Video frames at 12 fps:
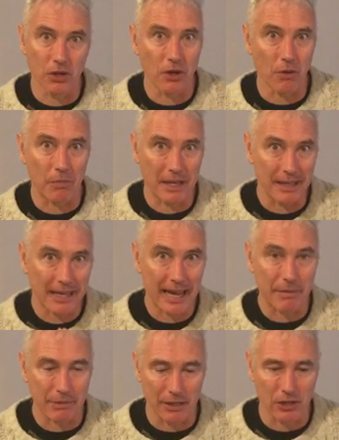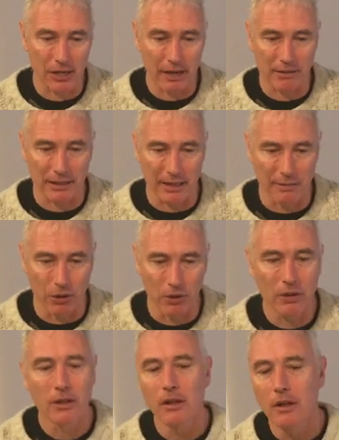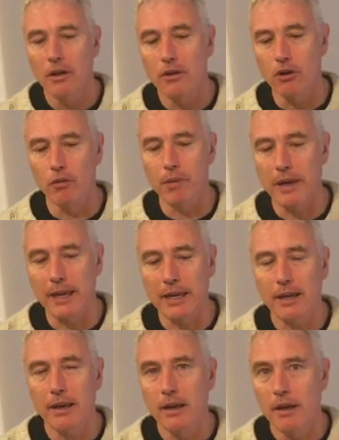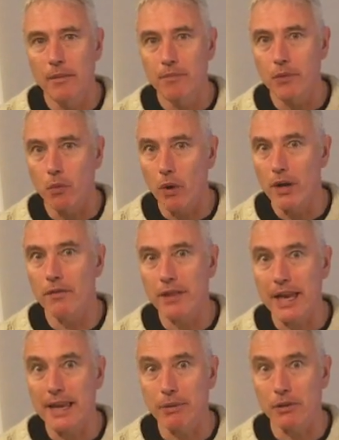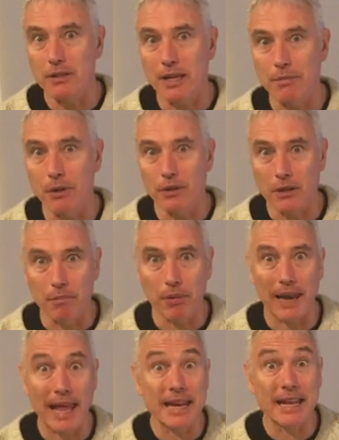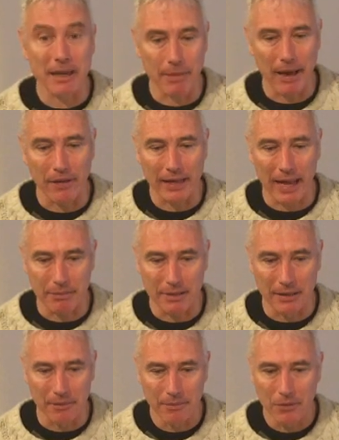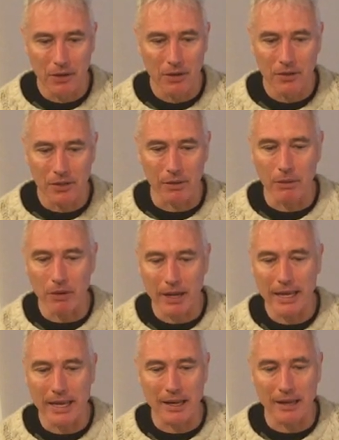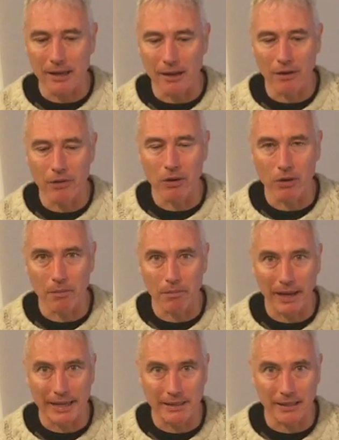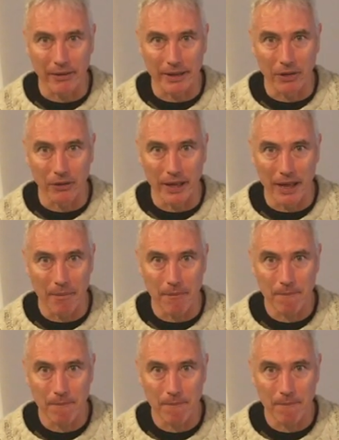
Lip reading: You're not being the captain shouting anymore. You're being one of the able seamen complaining about the captain. So we want to hear a real complaint going on there.